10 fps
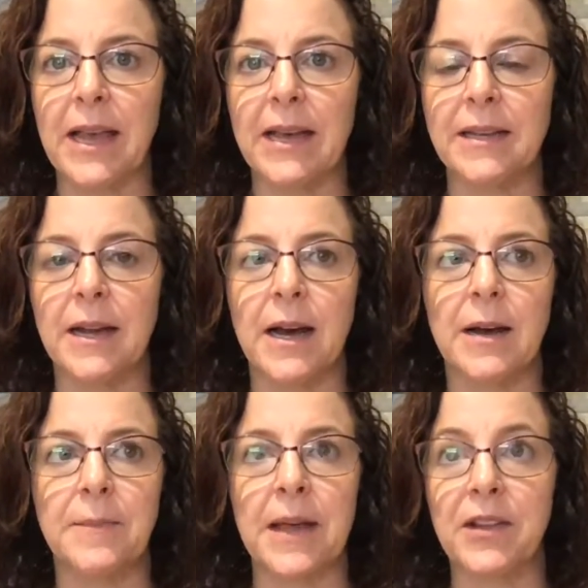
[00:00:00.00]
And
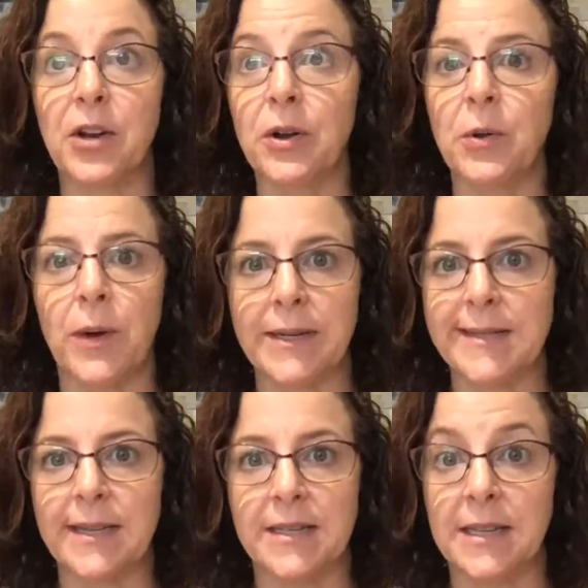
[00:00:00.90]
the current one
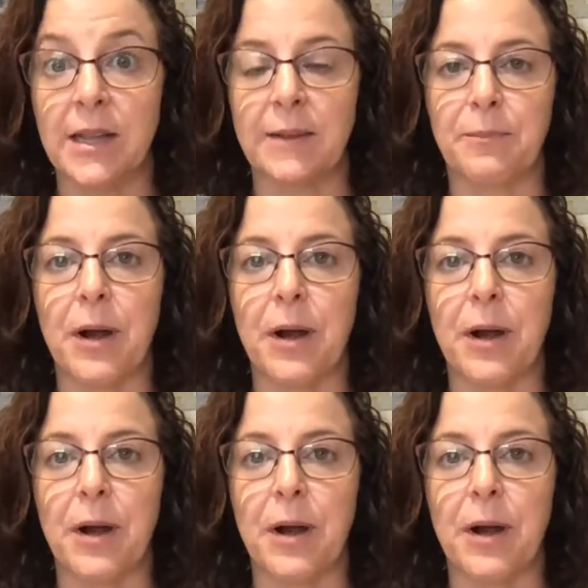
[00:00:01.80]
is in like